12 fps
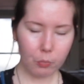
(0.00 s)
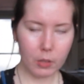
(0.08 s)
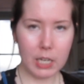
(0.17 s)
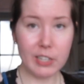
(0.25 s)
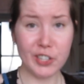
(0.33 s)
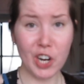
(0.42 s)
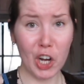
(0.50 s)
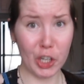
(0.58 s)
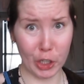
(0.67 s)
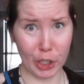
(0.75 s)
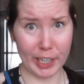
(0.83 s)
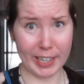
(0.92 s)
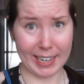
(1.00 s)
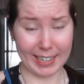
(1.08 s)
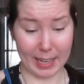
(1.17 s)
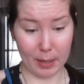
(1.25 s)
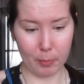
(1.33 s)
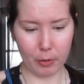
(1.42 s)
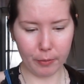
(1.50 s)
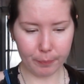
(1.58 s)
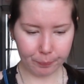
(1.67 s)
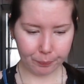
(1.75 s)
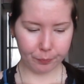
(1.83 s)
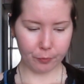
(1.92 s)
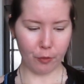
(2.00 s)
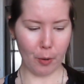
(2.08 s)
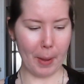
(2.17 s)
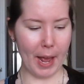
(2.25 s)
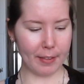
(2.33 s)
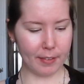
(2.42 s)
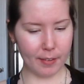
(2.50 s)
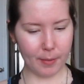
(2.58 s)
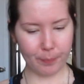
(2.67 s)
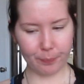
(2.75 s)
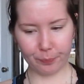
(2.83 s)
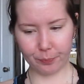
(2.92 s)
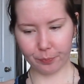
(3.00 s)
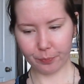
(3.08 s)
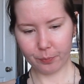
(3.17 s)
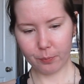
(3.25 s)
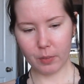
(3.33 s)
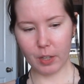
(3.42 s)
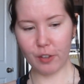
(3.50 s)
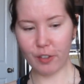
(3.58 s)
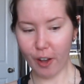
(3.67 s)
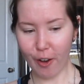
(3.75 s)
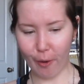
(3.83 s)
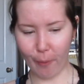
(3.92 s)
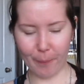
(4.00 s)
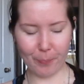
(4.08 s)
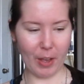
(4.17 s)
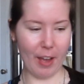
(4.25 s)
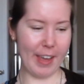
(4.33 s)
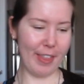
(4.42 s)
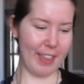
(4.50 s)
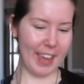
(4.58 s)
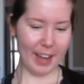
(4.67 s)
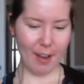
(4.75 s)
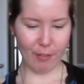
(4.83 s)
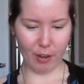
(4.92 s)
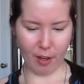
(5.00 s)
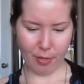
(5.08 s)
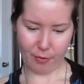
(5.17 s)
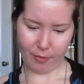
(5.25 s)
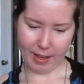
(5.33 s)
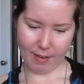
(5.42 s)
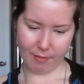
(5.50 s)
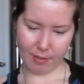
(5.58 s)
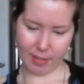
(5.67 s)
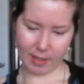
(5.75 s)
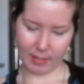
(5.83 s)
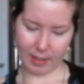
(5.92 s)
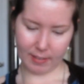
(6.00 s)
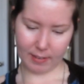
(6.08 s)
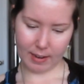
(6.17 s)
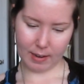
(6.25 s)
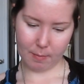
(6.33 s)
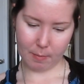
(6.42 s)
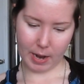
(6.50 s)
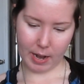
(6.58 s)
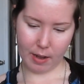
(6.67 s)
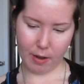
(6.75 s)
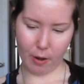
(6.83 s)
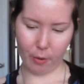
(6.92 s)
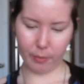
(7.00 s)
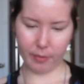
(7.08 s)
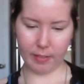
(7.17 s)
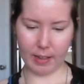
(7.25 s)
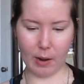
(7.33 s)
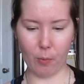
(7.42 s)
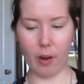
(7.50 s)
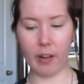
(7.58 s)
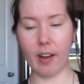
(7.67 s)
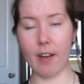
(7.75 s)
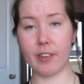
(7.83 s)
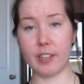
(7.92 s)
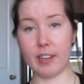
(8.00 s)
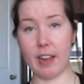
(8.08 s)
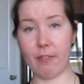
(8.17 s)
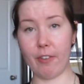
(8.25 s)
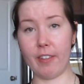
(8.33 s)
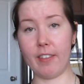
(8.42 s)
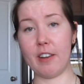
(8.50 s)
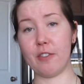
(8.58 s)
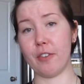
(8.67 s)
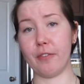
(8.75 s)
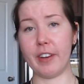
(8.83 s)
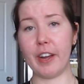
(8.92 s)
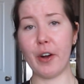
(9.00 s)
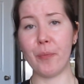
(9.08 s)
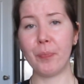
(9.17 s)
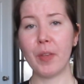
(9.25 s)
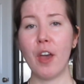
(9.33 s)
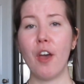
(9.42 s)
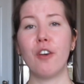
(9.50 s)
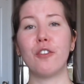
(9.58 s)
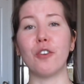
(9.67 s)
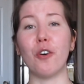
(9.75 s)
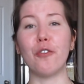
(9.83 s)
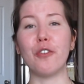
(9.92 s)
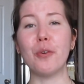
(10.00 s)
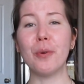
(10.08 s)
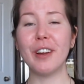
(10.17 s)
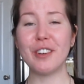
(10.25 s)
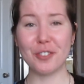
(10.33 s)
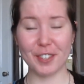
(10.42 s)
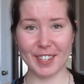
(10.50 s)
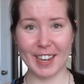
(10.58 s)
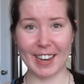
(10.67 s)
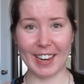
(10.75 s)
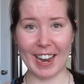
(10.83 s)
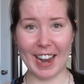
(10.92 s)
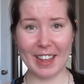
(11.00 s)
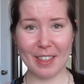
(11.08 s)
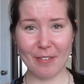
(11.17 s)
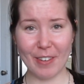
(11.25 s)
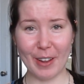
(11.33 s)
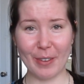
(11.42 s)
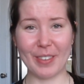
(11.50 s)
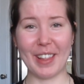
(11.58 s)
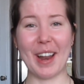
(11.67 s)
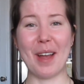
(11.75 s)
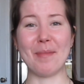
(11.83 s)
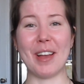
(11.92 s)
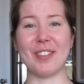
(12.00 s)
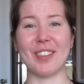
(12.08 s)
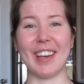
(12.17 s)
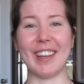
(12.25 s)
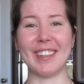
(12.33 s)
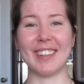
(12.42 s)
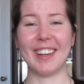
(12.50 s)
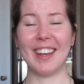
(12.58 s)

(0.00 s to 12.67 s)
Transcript: is not good in kibble for pets. So I think I've gone through everything that's in my notes that I want to cover today for this intro video. So if you are interested in any of the videos that I mentioned,